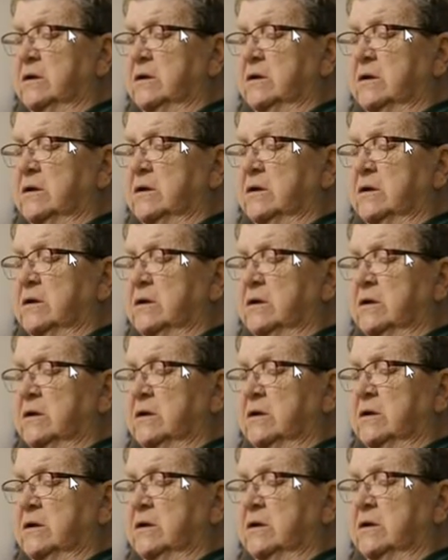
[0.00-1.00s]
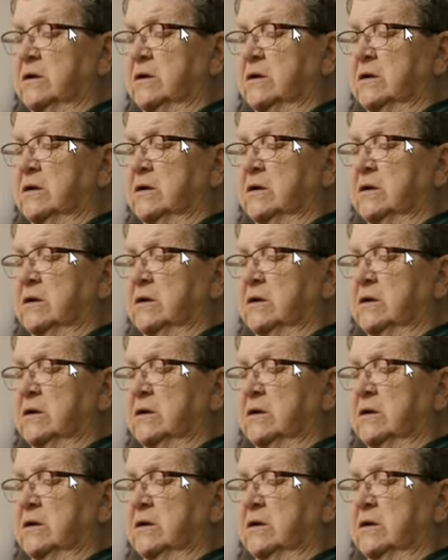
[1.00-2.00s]

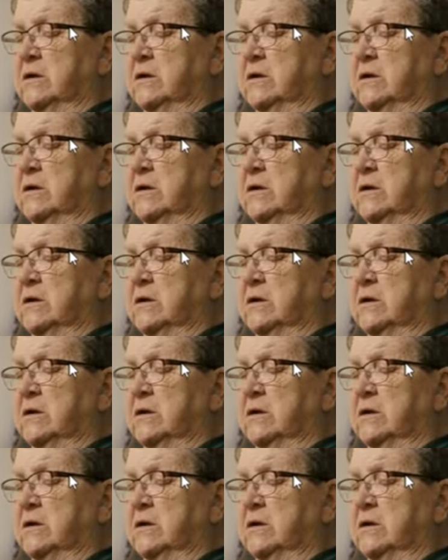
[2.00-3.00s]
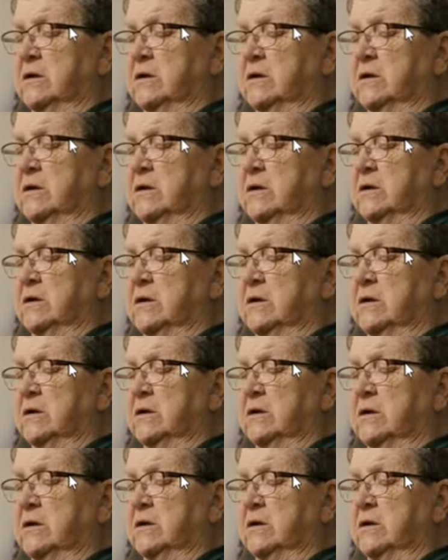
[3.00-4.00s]

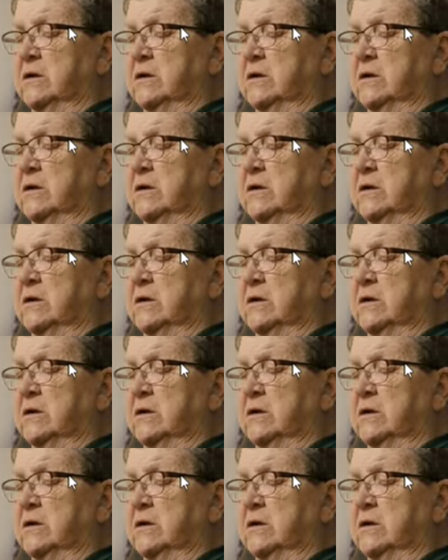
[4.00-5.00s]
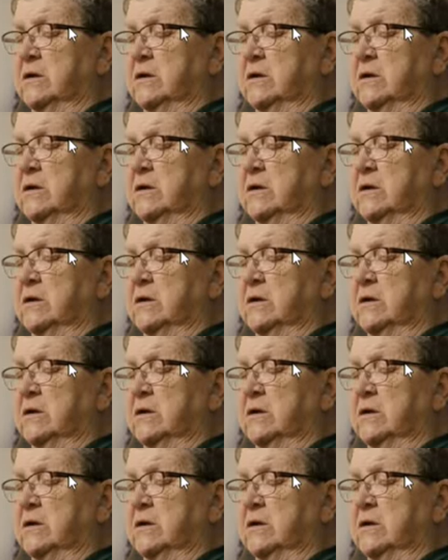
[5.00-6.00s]

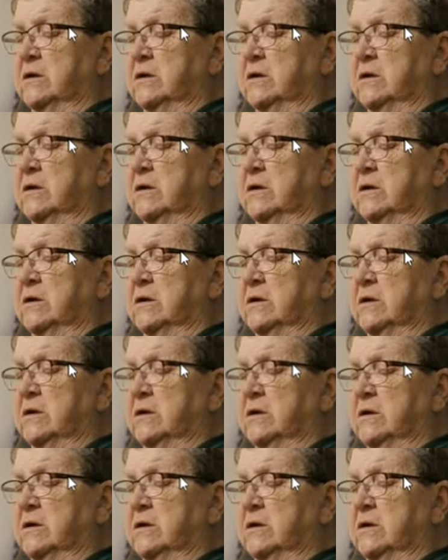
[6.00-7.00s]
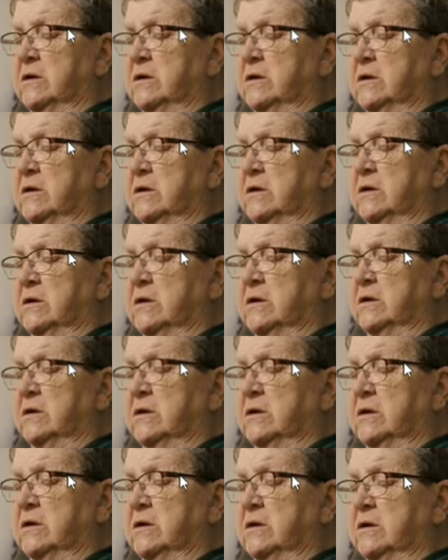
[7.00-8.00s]
(not speaking)